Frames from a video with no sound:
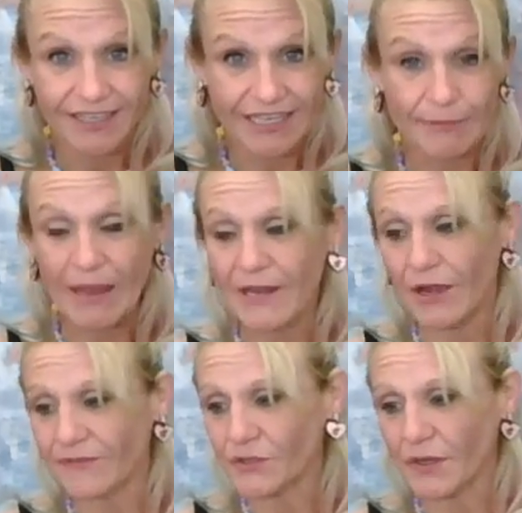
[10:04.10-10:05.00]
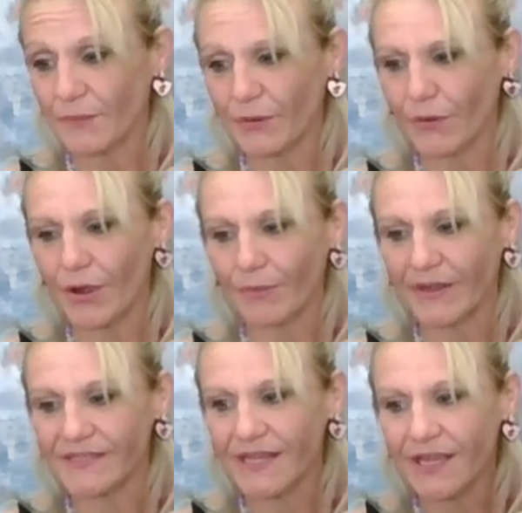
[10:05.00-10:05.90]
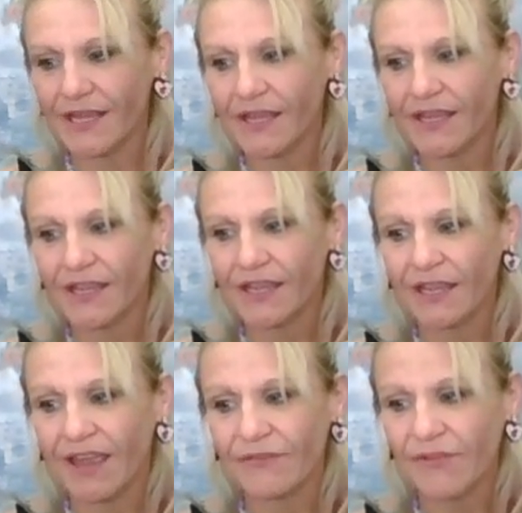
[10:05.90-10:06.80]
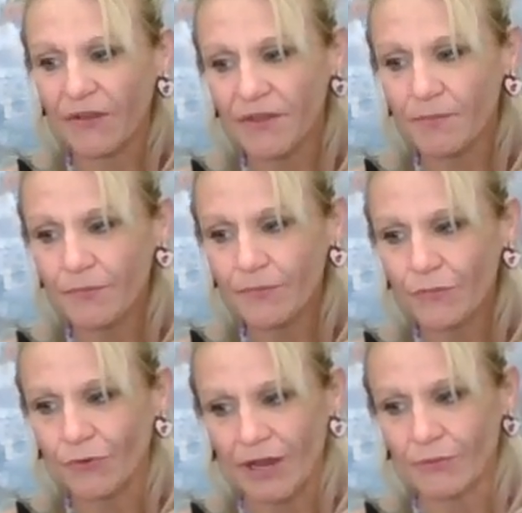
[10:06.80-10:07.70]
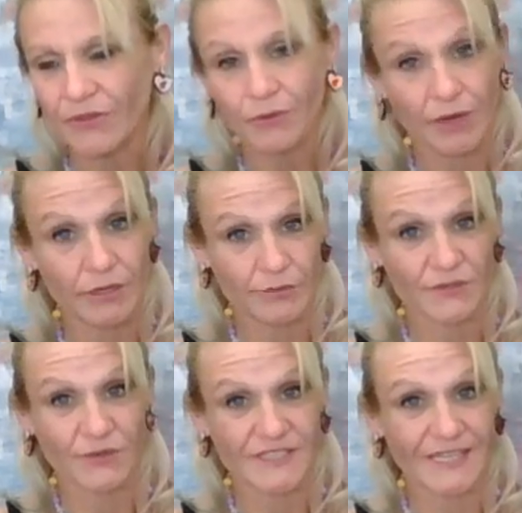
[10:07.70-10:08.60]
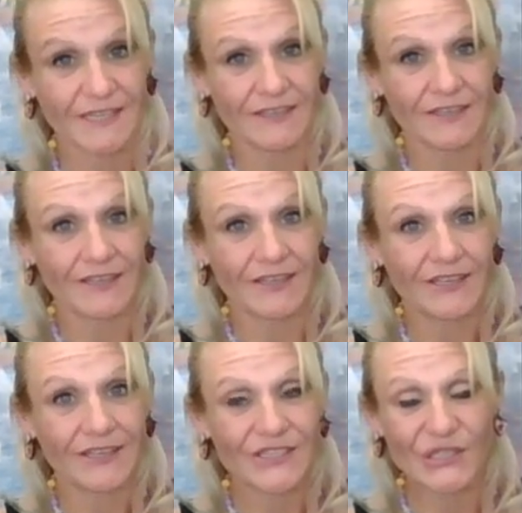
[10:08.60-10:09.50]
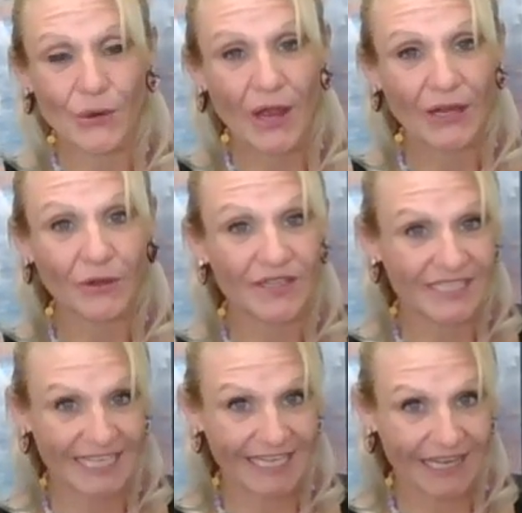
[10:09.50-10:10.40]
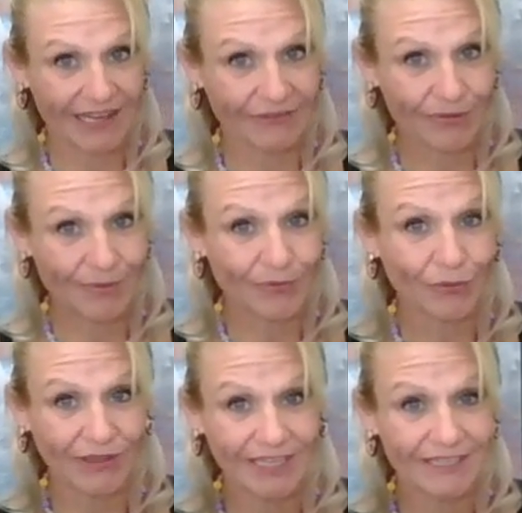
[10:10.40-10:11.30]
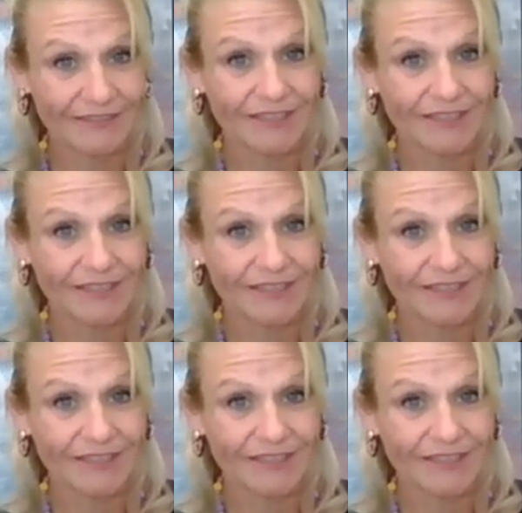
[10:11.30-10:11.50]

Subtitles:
it paid off, don't get me wrong, but I found them right when the ground was freezing, so I couldn't dig any of them, really.